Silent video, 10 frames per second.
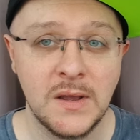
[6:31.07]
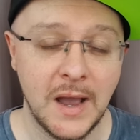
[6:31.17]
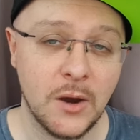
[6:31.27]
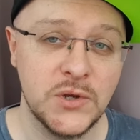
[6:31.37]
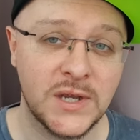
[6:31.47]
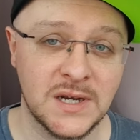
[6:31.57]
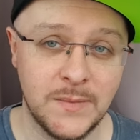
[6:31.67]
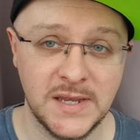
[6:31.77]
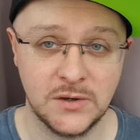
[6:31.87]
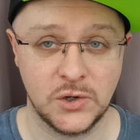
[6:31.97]
how are you going to
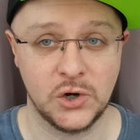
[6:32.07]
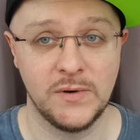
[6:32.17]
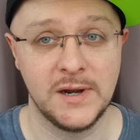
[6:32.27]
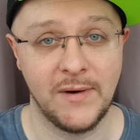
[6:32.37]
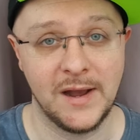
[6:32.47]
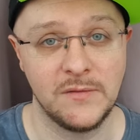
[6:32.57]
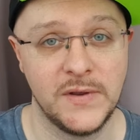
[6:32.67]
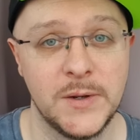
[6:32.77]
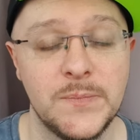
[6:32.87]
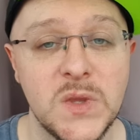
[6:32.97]
make a career out of it?